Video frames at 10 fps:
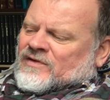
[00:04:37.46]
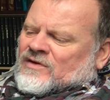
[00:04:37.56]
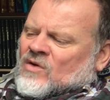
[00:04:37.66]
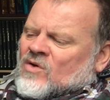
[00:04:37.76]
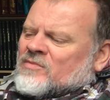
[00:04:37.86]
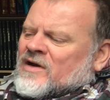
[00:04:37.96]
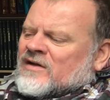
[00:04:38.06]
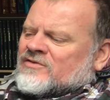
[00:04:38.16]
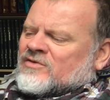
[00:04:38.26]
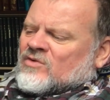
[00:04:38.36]
Gold
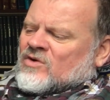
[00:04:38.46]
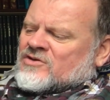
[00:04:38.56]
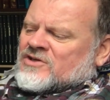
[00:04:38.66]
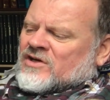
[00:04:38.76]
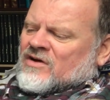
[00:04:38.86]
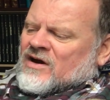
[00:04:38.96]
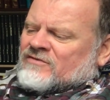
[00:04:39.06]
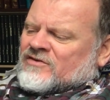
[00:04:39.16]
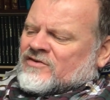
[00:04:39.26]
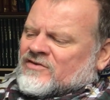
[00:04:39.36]
Medalist of the Royal
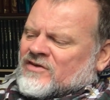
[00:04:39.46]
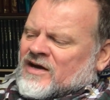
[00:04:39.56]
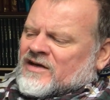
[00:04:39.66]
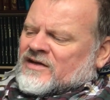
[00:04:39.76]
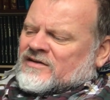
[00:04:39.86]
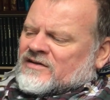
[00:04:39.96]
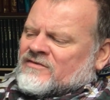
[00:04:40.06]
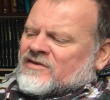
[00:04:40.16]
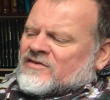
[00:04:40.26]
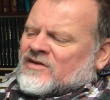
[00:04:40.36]
Geographic Society,
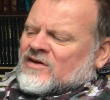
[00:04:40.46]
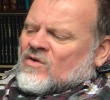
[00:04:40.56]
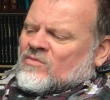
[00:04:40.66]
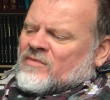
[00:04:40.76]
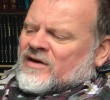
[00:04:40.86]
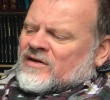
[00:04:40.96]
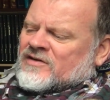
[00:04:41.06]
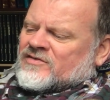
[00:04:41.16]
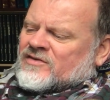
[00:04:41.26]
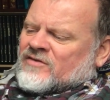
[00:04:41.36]
Livingston Gold
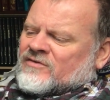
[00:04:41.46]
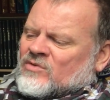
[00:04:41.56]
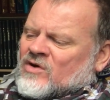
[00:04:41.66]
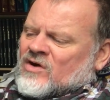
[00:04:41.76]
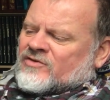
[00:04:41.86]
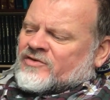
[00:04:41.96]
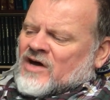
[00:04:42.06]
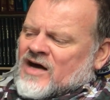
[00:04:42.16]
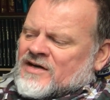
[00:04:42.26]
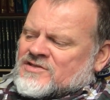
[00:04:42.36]
Medalist of the Royal
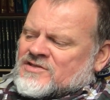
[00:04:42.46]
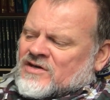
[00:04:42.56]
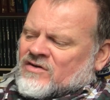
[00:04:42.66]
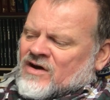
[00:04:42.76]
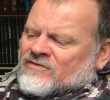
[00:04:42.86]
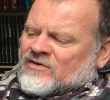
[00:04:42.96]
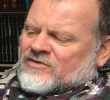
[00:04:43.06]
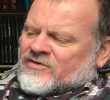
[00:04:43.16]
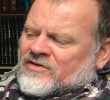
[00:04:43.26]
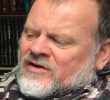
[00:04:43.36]
Scottish Geographical
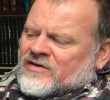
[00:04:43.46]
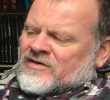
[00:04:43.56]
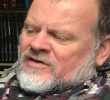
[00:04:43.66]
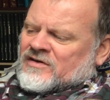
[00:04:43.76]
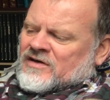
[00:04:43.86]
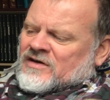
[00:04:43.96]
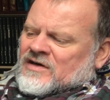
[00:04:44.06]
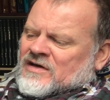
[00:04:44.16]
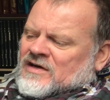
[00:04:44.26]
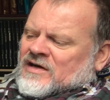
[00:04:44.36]
Society,
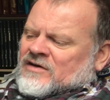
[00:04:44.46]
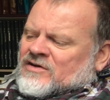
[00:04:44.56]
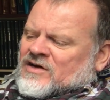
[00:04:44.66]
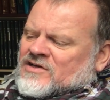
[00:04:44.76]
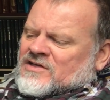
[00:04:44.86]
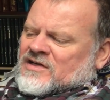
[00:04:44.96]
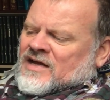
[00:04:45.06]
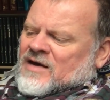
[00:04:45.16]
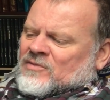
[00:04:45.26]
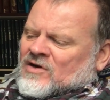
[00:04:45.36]
Introduction and
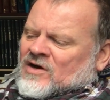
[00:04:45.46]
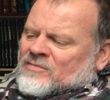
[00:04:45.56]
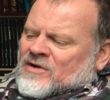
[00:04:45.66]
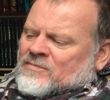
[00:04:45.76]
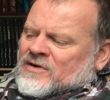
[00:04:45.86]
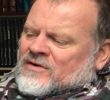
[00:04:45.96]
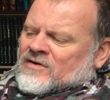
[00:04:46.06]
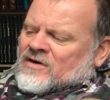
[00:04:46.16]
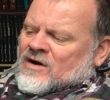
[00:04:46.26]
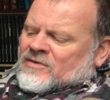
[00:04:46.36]
Epilogue by
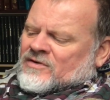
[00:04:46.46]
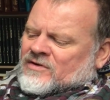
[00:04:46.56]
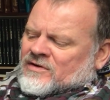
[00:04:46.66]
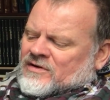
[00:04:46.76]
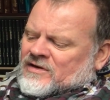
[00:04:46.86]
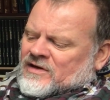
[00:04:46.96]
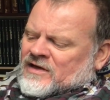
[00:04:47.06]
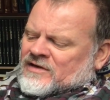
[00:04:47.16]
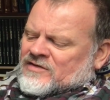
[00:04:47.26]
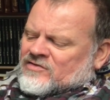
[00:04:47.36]
Peter Hopkirk,
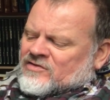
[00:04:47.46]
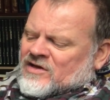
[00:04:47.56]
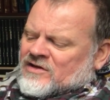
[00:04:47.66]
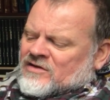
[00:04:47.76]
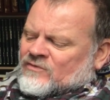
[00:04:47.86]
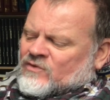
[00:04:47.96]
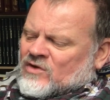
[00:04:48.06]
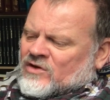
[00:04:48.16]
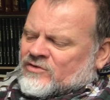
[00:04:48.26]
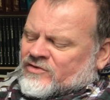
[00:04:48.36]
and this is London
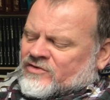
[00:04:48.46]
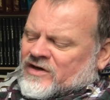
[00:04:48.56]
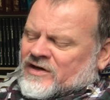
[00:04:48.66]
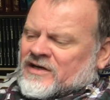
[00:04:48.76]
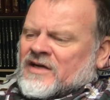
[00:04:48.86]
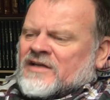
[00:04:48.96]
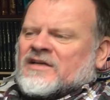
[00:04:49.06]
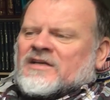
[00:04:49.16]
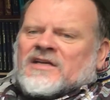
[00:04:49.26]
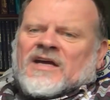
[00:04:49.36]
Folio Society,
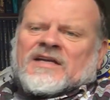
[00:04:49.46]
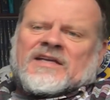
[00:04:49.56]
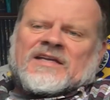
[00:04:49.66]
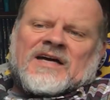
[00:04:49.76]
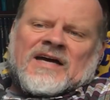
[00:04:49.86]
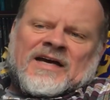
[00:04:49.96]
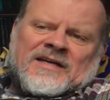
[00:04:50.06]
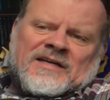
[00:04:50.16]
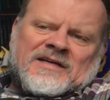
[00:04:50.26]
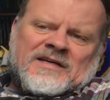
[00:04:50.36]
1999.
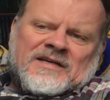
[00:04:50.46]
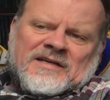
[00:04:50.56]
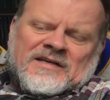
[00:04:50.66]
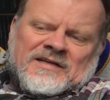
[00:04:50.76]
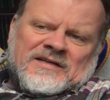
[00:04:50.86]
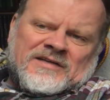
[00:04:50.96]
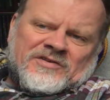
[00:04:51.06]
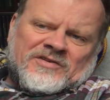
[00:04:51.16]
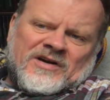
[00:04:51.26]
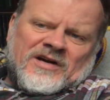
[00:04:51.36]
And
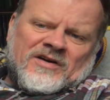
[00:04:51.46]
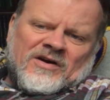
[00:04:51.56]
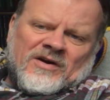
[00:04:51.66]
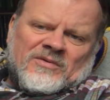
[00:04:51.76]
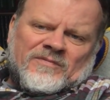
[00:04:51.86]
there's our hero.